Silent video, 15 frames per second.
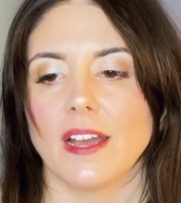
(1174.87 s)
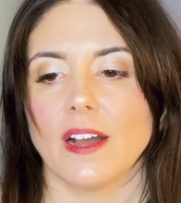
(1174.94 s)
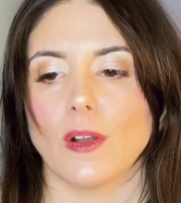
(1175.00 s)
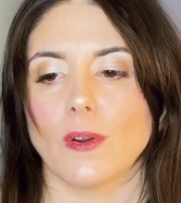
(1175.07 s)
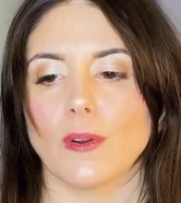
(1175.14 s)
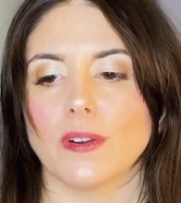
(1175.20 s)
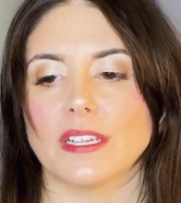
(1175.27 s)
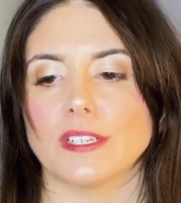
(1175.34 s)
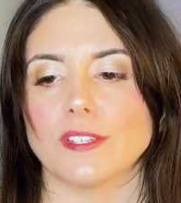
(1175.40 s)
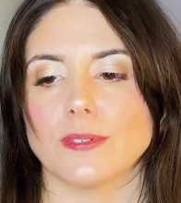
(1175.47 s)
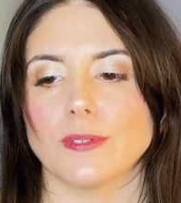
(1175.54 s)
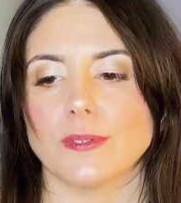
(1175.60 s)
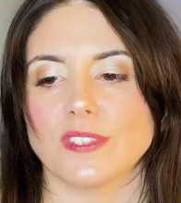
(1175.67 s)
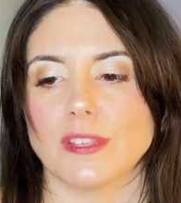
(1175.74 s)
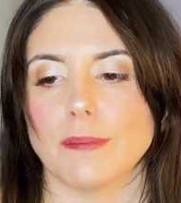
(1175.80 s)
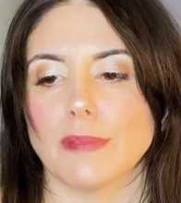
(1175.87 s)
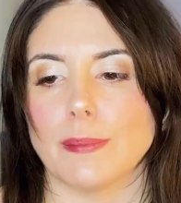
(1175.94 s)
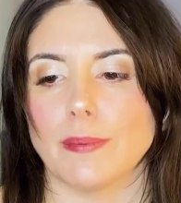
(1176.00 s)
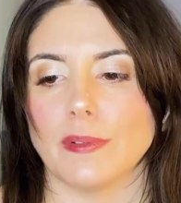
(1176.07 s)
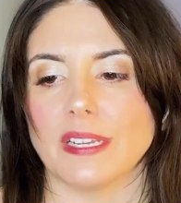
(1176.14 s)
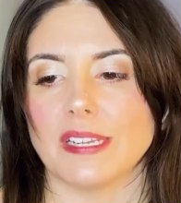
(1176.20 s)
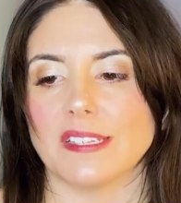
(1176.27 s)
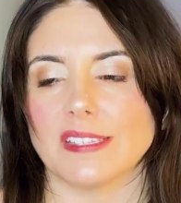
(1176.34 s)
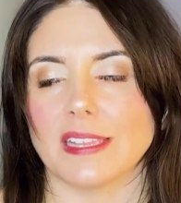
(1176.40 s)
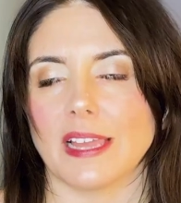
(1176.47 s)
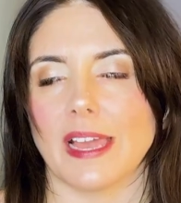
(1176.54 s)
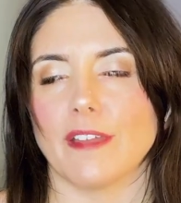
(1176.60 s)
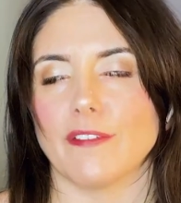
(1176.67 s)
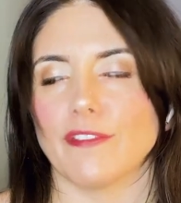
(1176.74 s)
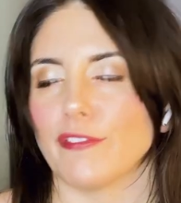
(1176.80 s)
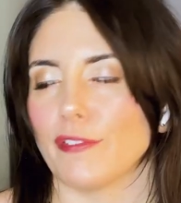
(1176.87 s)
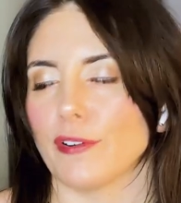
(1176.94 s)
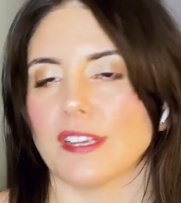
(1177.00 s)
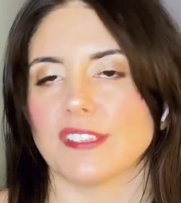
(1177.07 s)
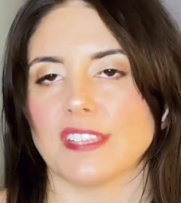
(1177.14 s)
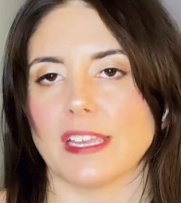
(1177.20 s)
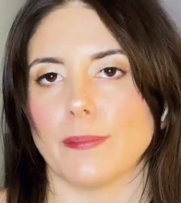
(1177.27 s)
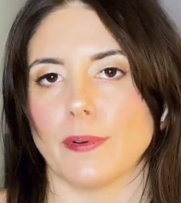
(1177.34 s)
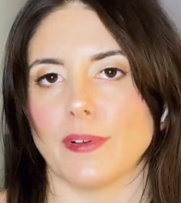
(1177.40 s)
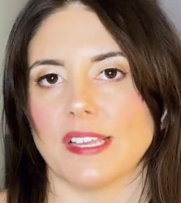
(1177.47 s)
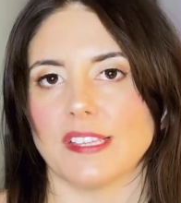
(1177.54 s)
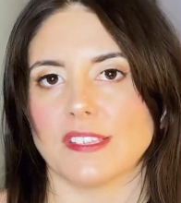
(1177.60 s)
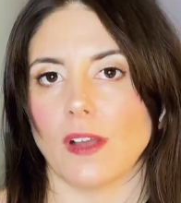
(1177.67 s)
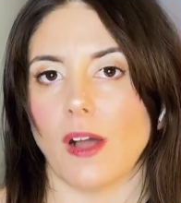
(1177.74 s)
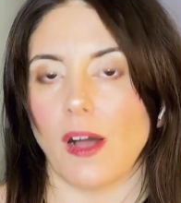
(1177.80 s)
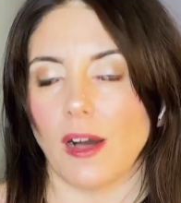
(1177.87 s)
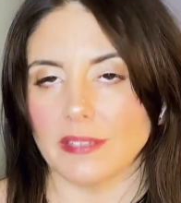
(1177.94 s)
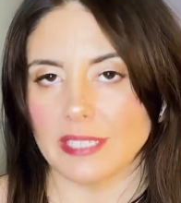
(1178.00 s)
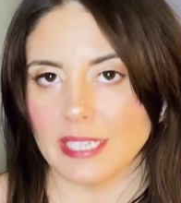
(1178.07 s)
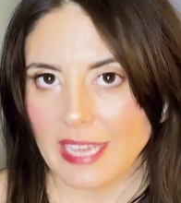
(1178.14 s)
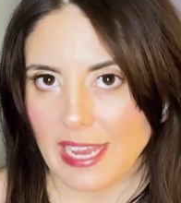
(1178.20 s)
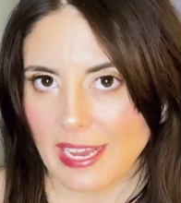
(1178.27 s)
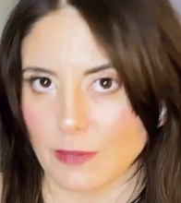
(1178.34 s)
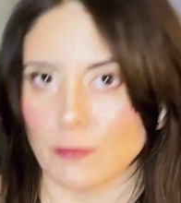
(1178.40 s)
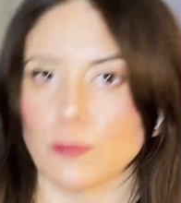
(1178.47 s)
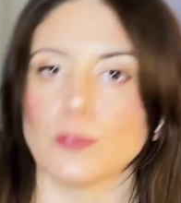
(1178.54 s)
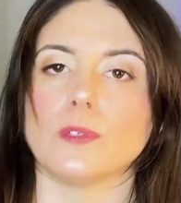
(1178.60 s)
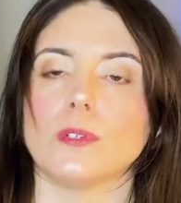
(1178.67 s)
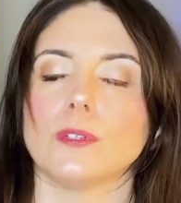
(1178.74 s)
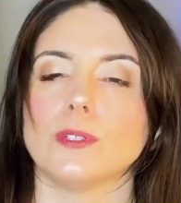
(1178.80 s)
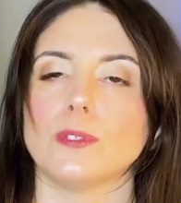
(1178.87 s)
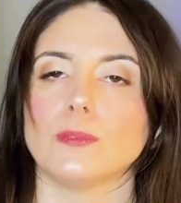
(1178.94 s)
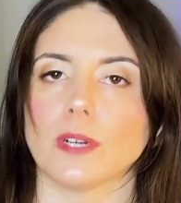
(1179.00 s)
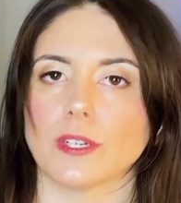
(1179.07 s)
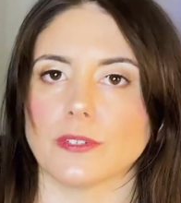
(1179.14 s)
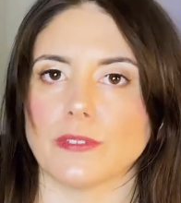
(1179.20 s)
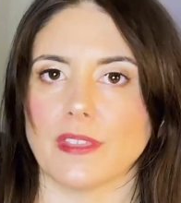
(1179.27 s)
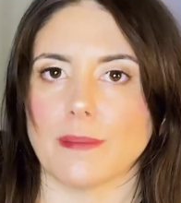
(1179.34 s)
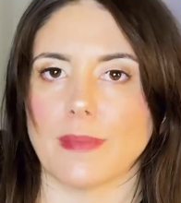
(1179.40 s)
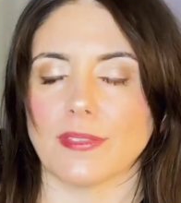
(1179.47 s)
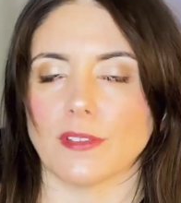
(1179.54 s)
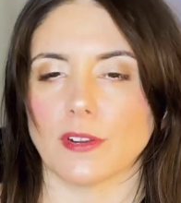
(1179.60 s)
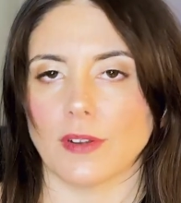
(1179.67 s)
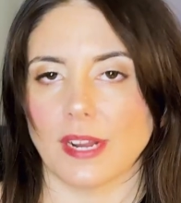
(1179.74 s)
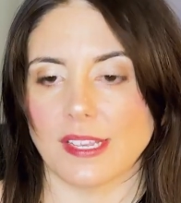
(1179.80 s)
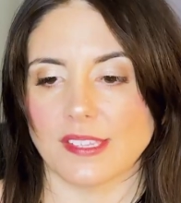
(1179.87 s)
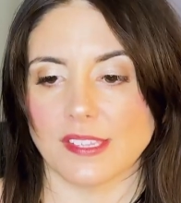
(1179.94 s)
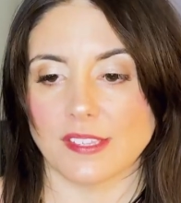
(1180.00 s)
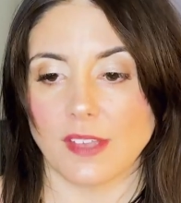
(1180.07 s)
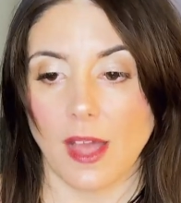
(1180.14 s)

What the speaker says: According to some people in his life, for example, his colleague Anne Rule, who worked with him at the crisis